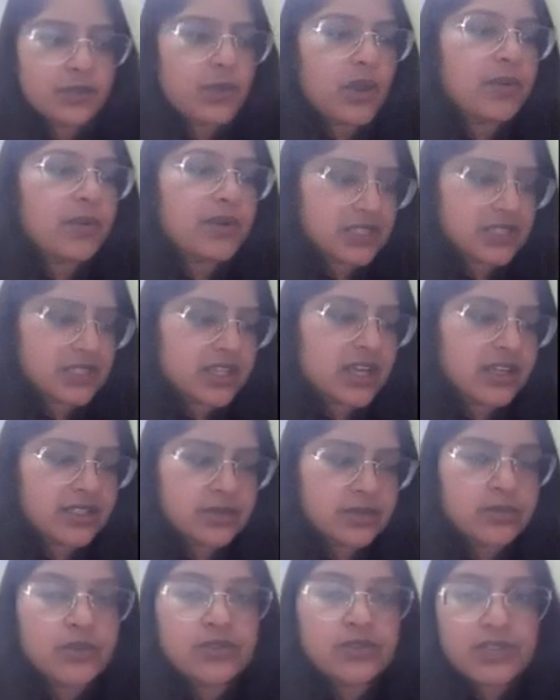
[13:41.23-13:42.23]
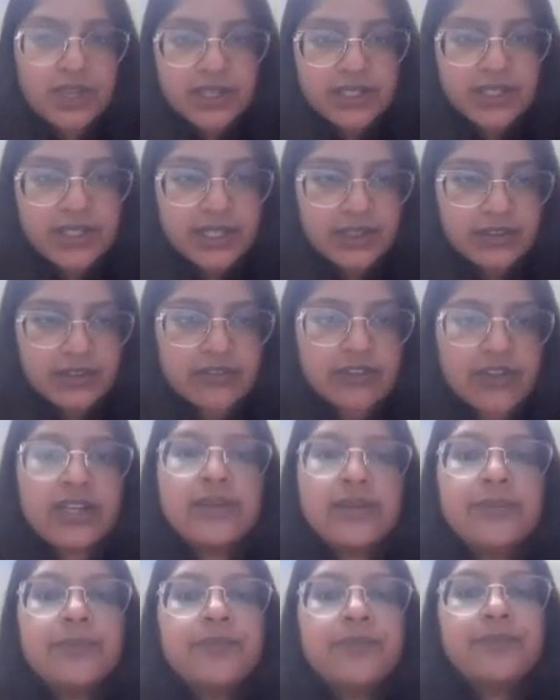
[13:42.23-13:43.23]
and environmental attributes are
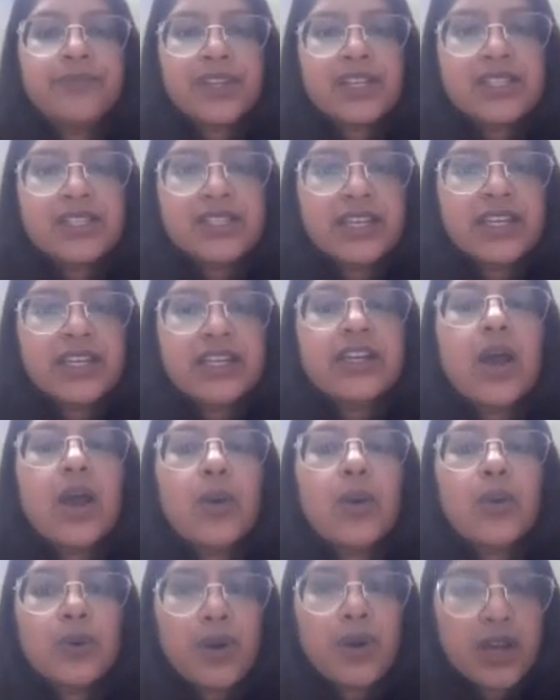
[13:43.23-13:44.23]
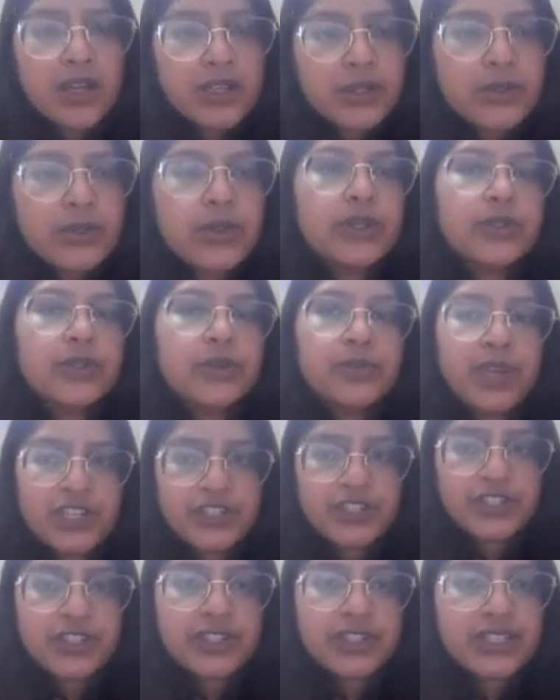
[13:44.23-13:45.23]
identified. Second, how are you going to
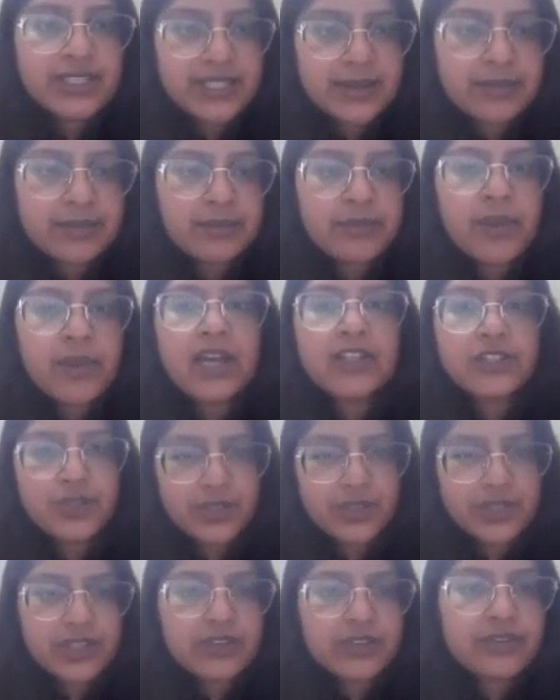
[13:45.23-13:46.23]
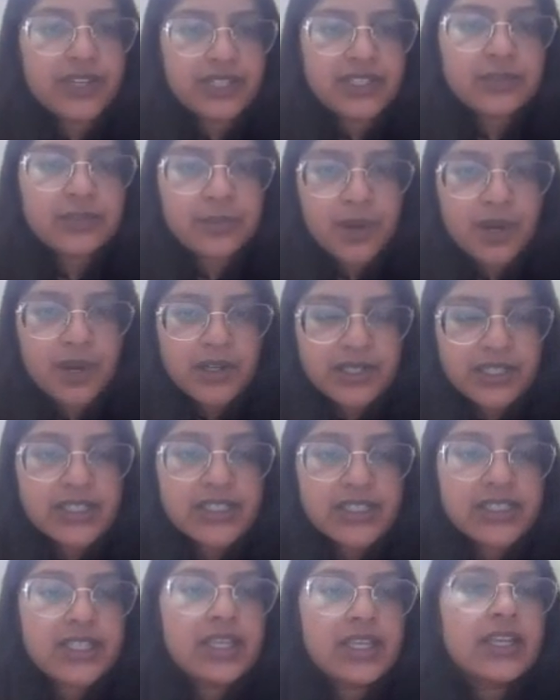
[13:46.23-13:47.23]
measure these impacts on the affected
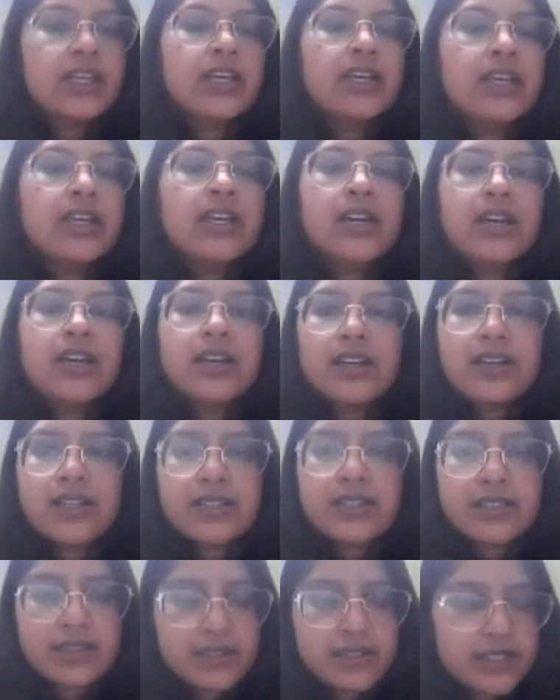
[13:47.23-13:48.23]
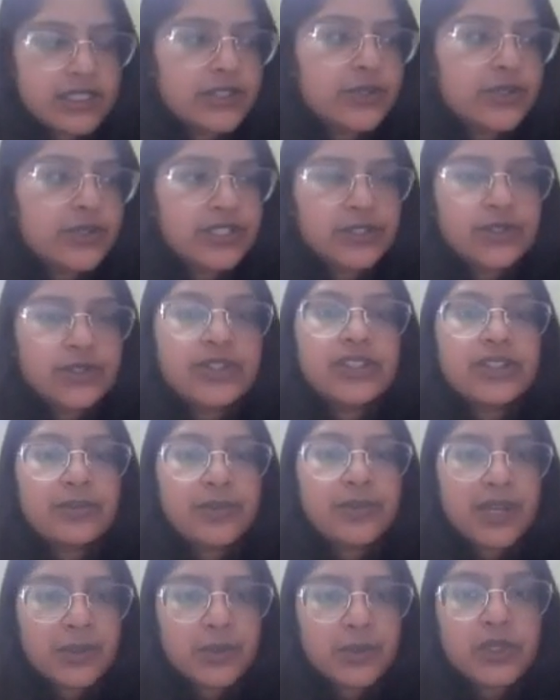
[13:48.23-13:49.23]
parties? Thirdly, you need to
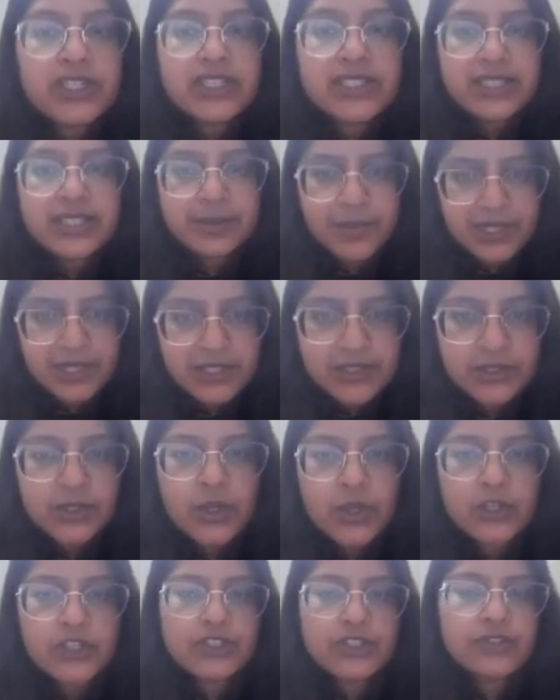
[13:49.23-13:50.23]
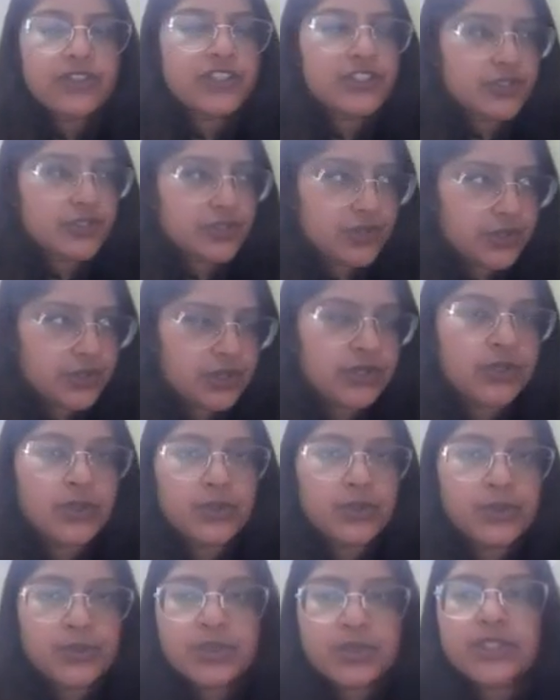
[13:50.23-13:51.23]
determine what is the methodology which you're going
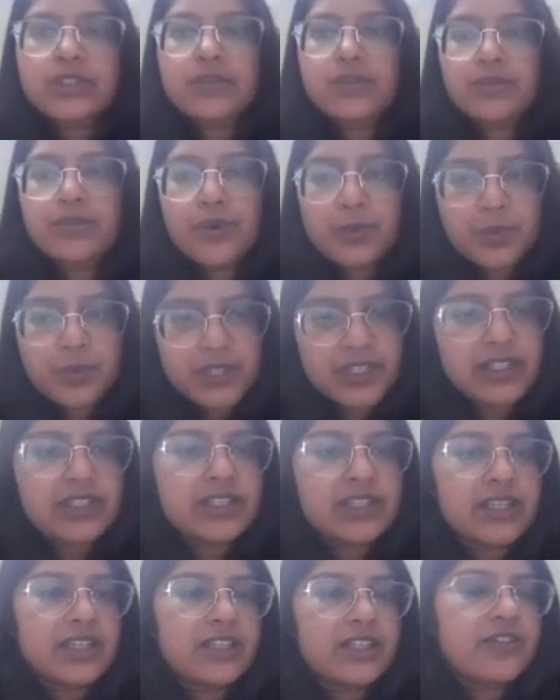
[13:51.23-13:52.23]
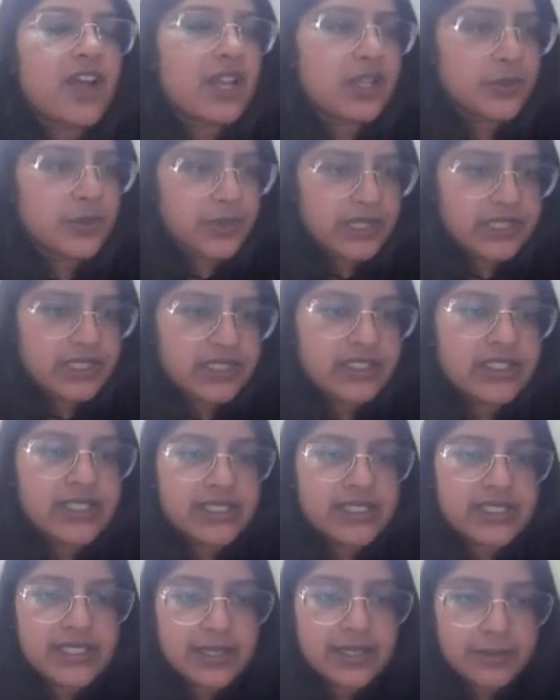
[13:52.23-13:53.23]
to use for predicting and evaluating
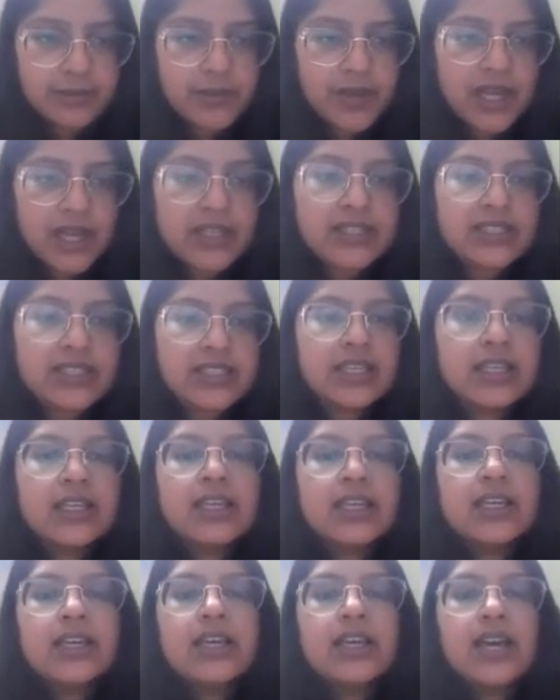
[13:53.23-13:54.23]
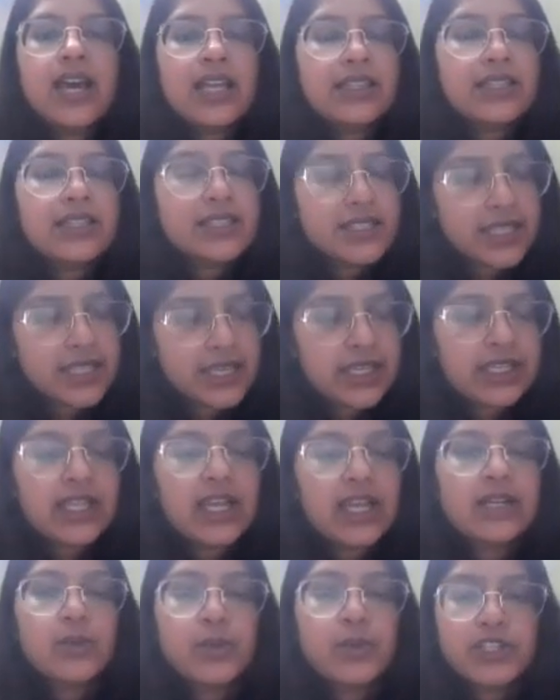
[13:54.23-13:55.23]
these impacts, and the
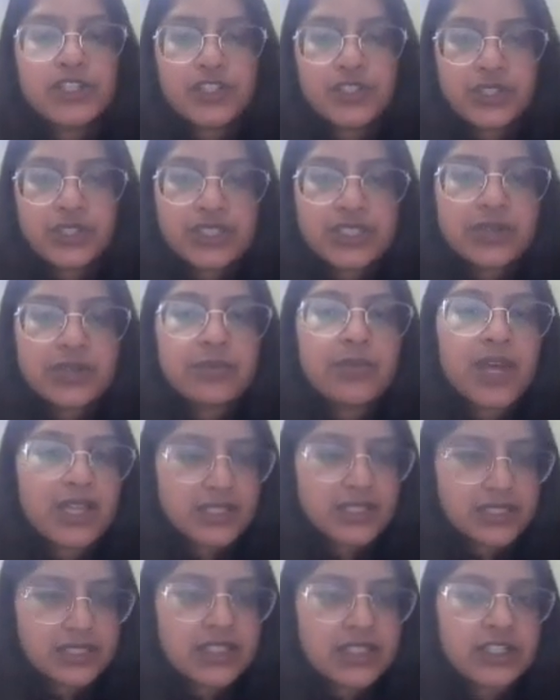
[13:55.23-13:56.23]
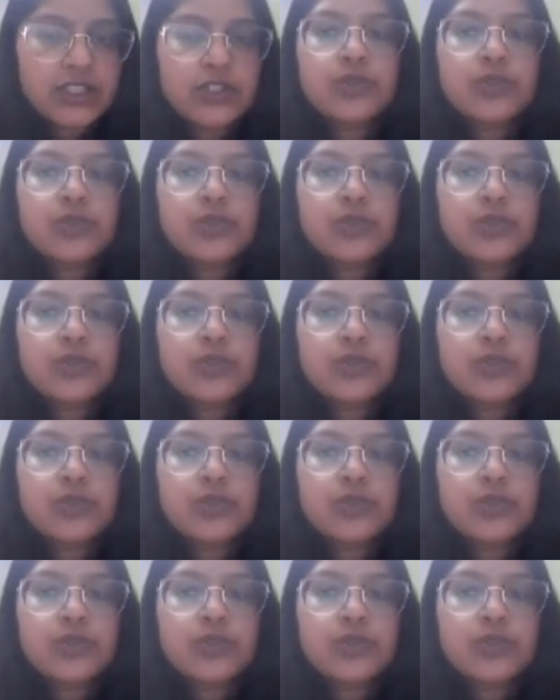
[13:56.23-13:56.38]
scale at which these impacts